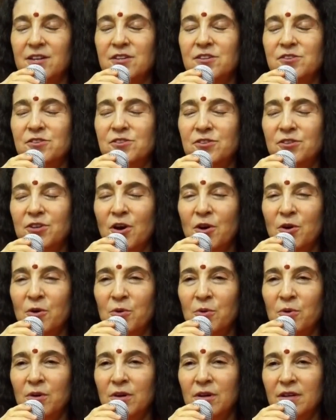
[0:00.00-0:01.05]

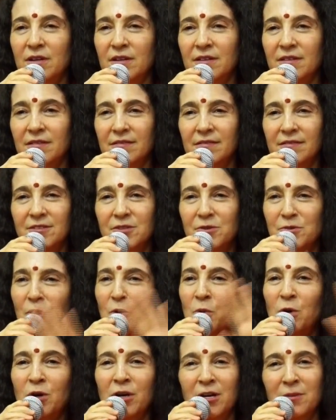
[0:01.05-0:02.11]
So
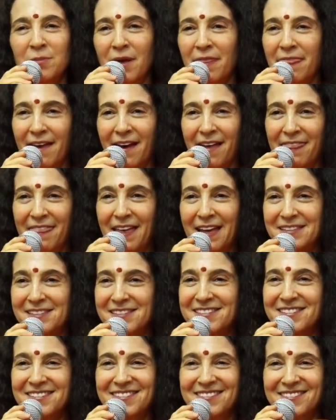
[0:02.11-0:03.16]
don't worry about that.
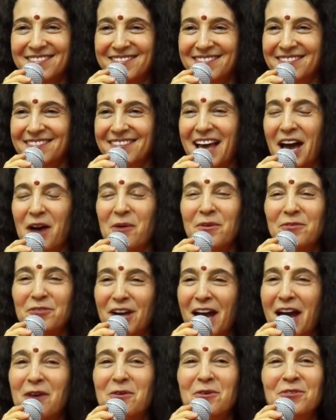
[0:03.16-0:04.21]
That's
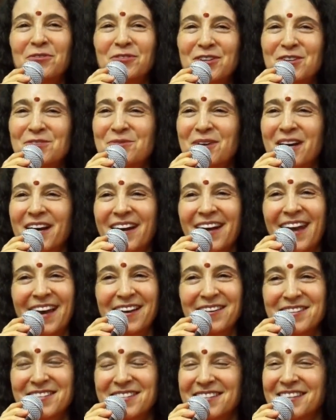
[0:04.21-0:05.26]
however you
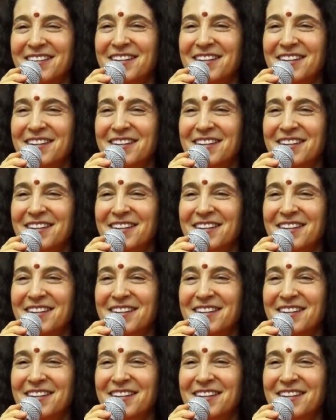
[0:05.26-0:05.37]
connect